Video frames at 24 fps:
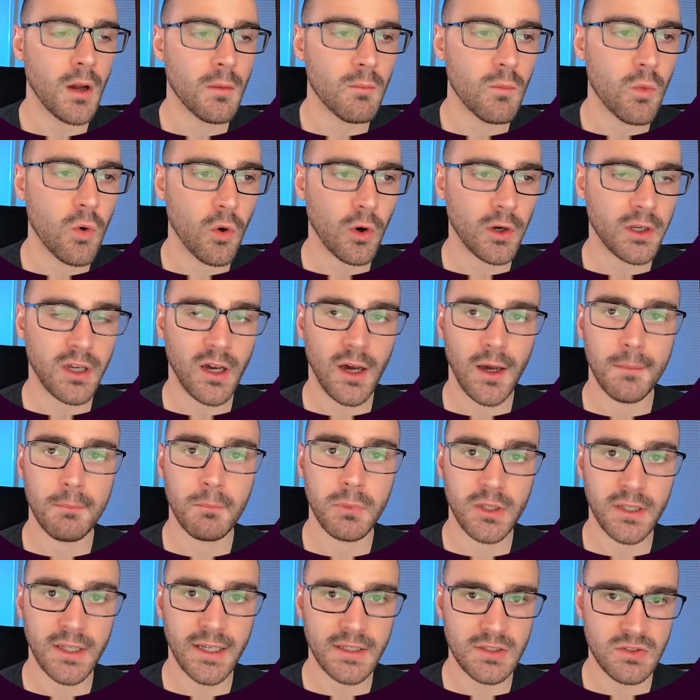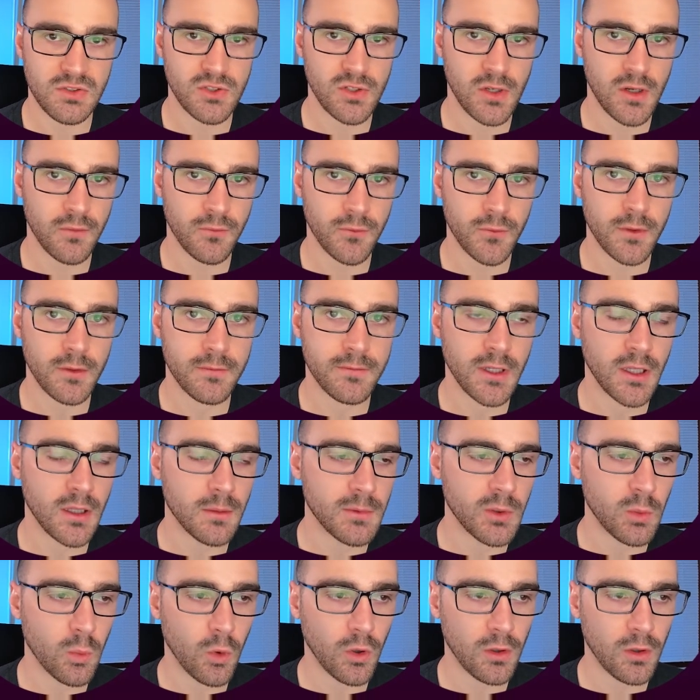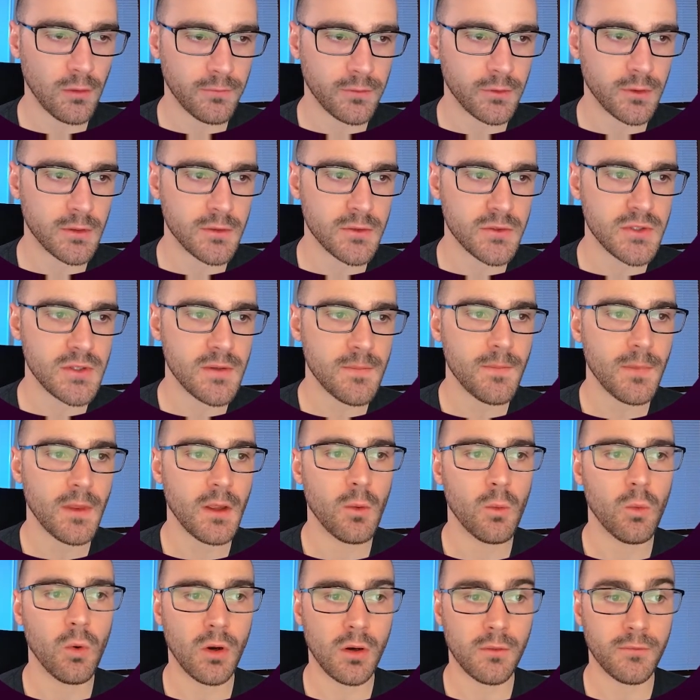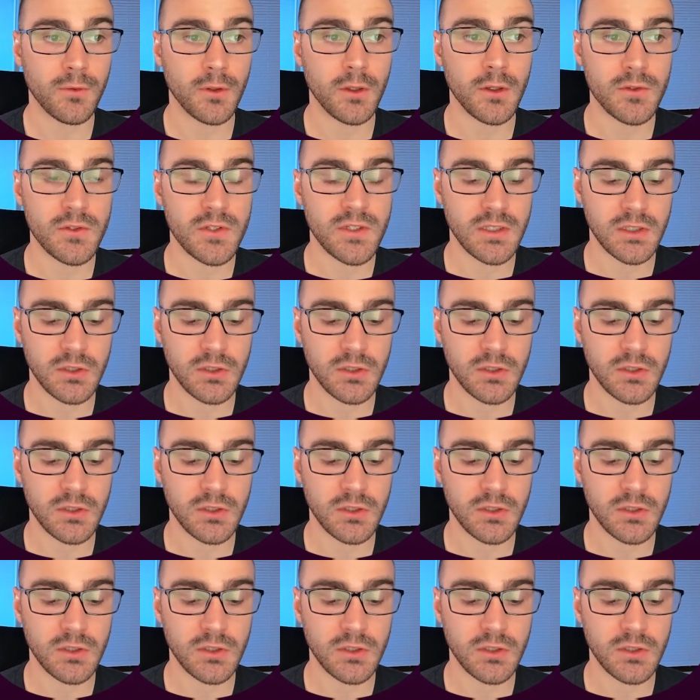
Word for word: more complex software development workflows, workflows that